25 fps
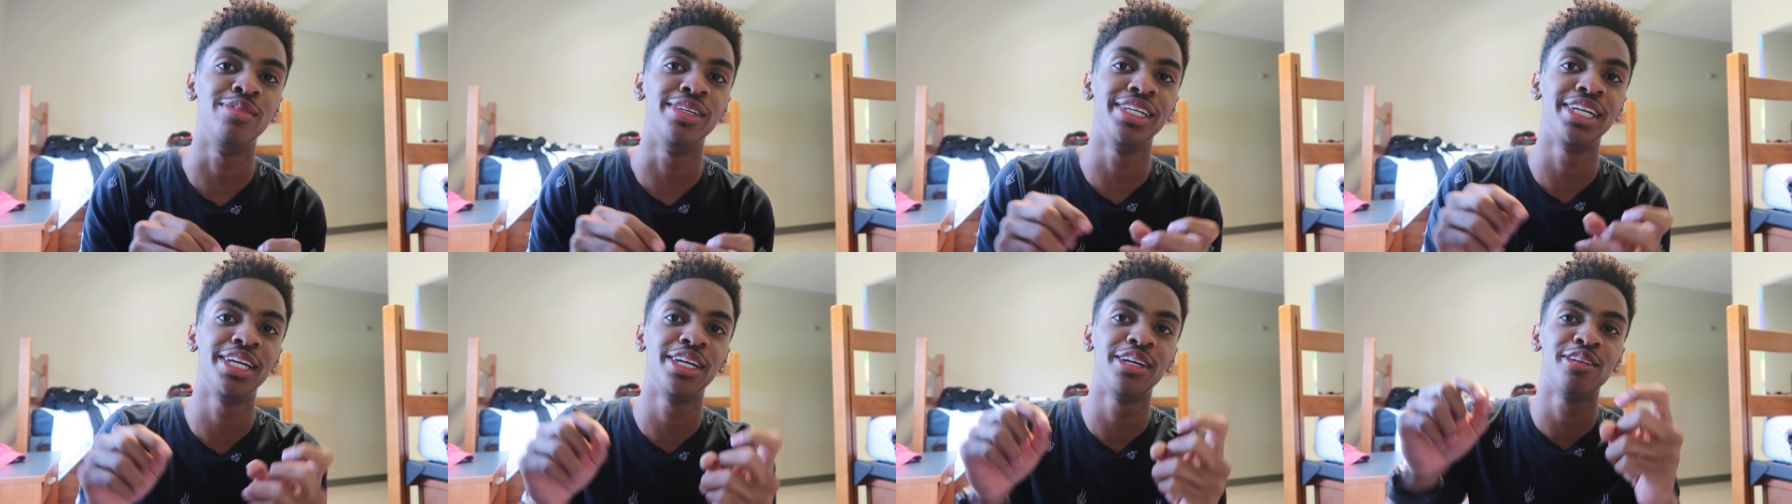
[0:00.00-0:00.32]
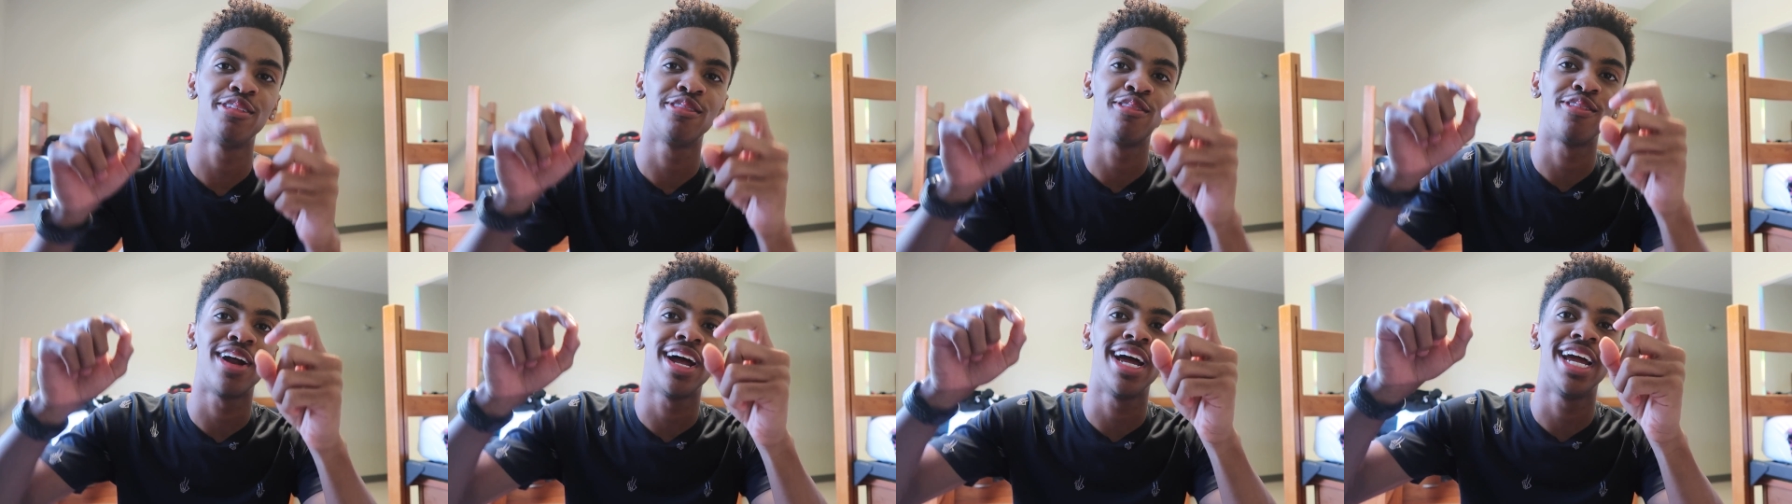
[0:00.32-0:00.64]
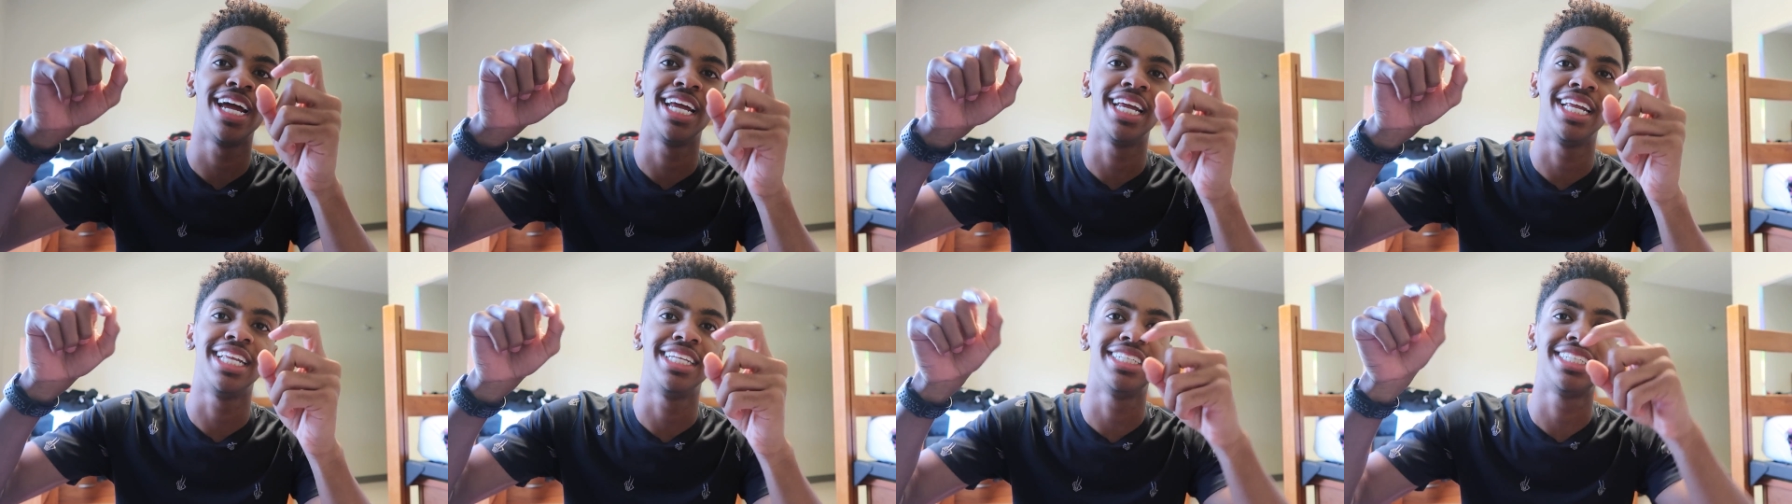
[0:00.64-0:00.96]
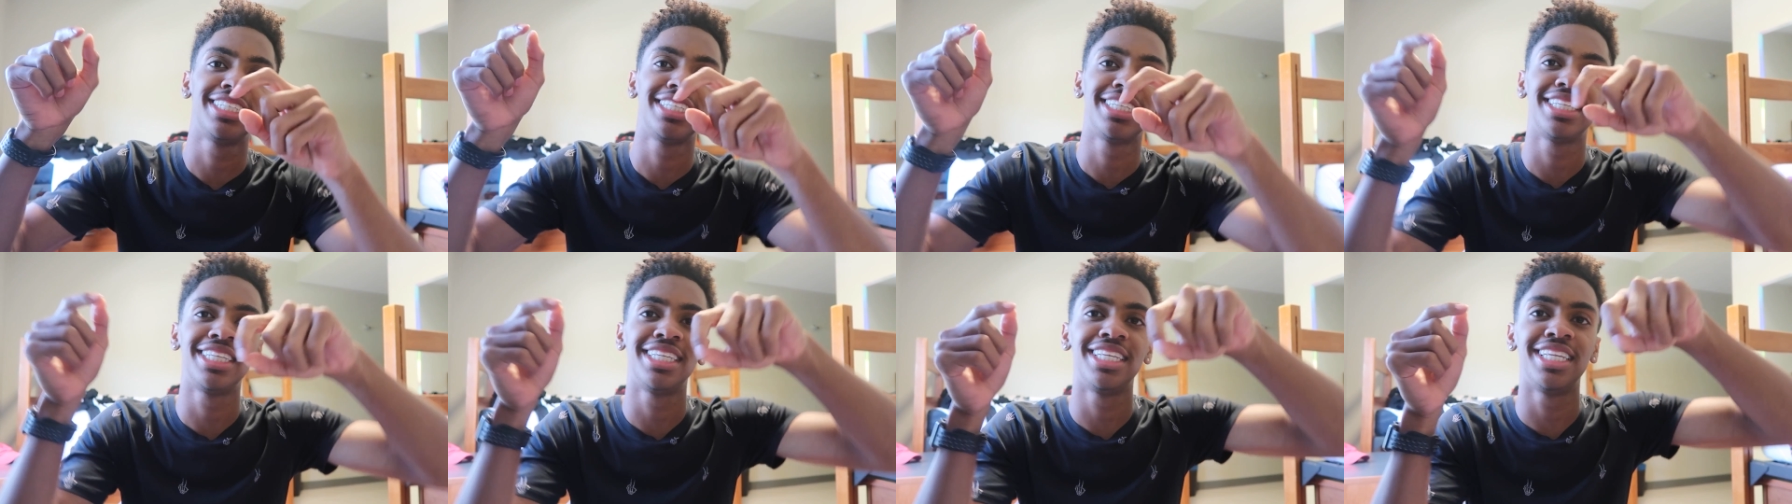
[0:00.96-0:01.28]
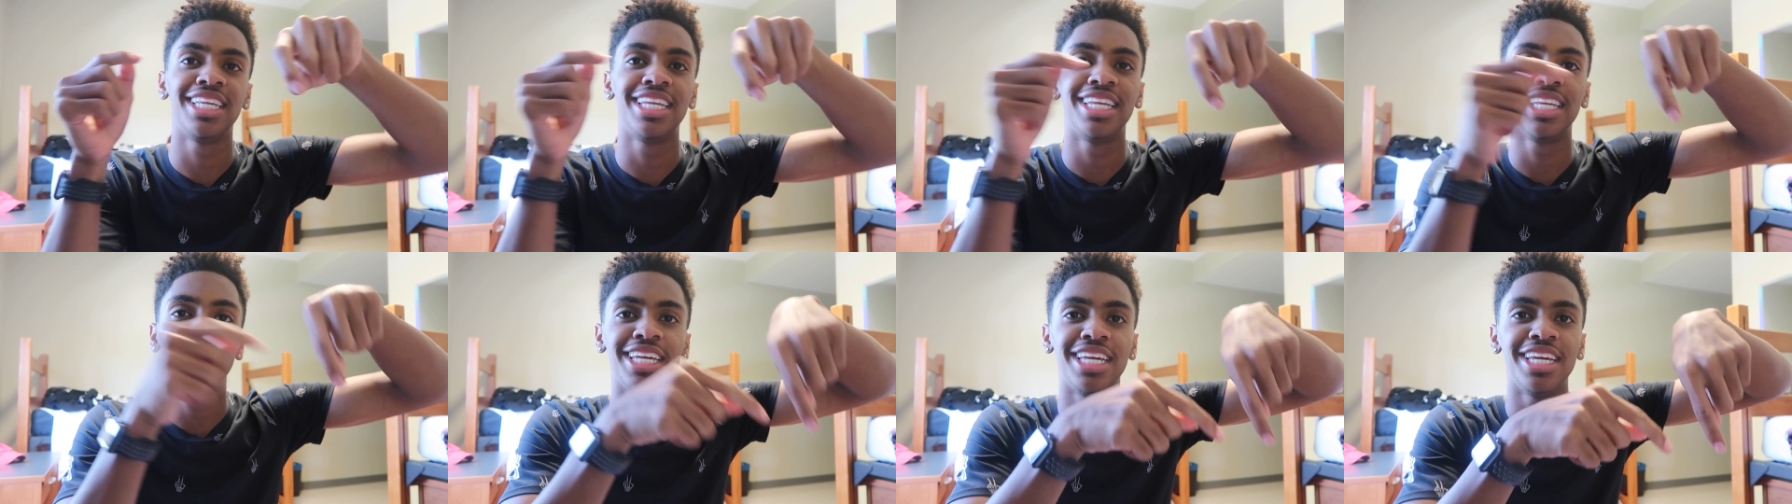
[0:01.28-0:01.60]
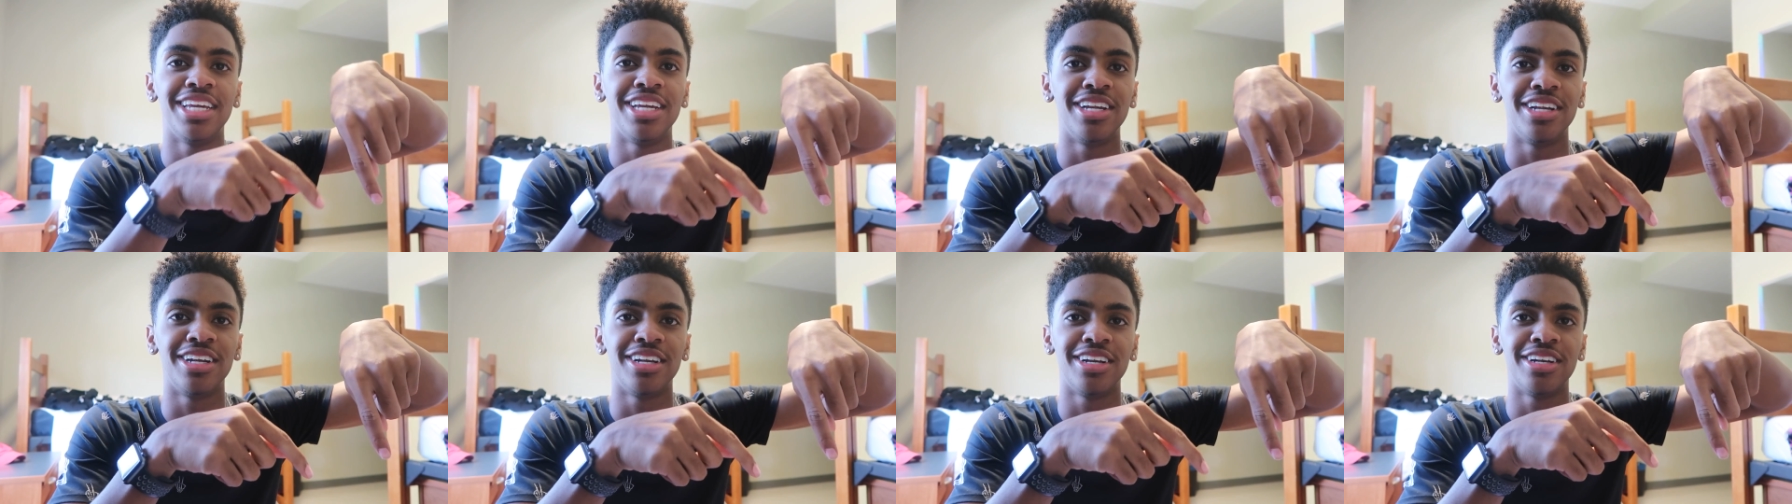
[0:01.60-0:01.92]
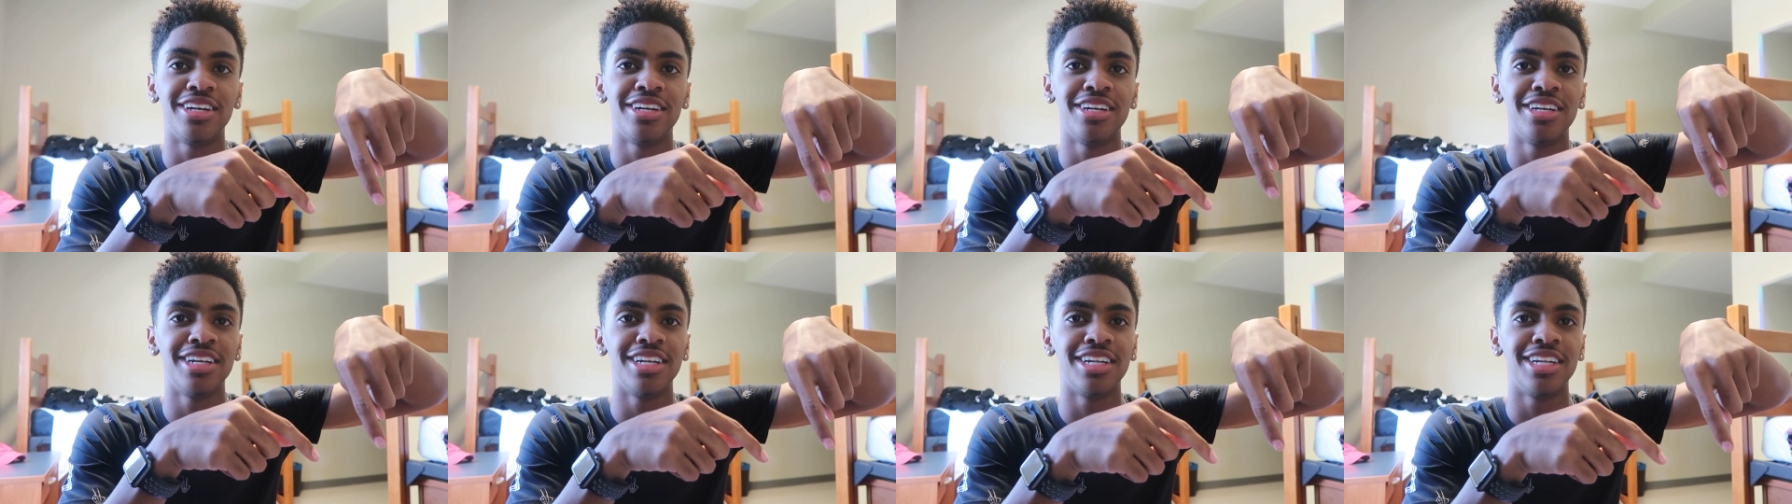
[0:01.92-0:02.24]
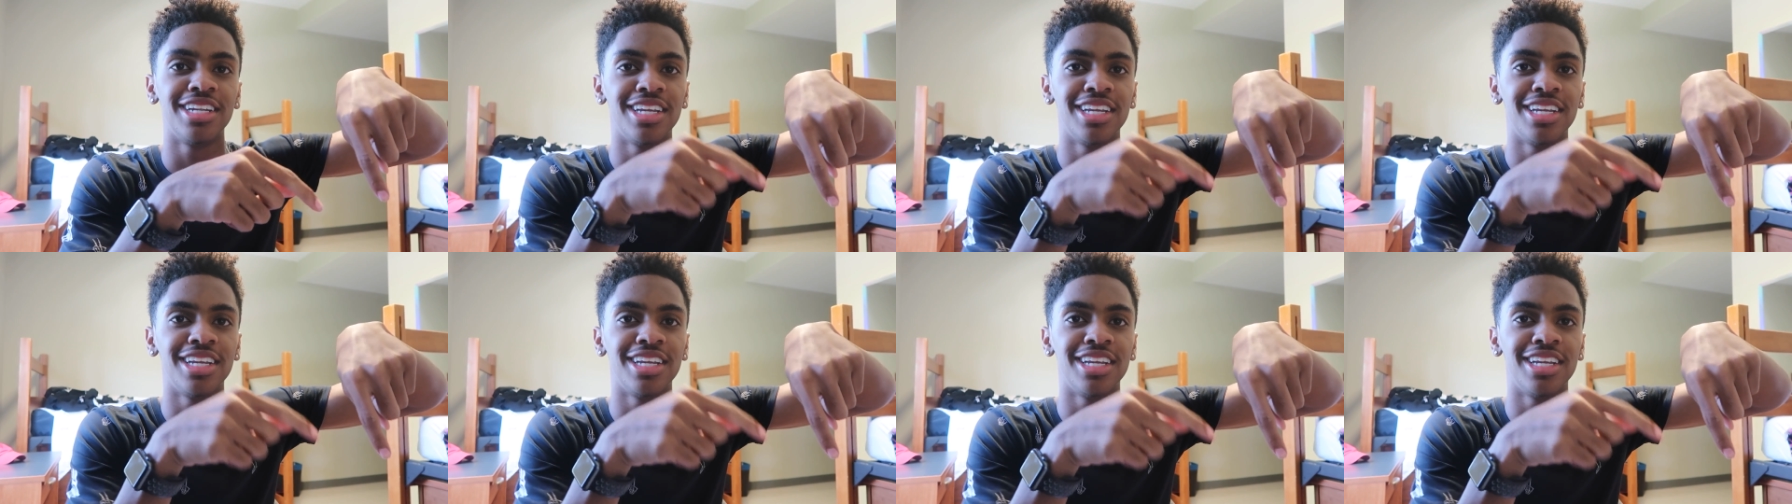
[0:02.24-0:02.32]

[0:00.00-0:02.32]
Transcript: media right here.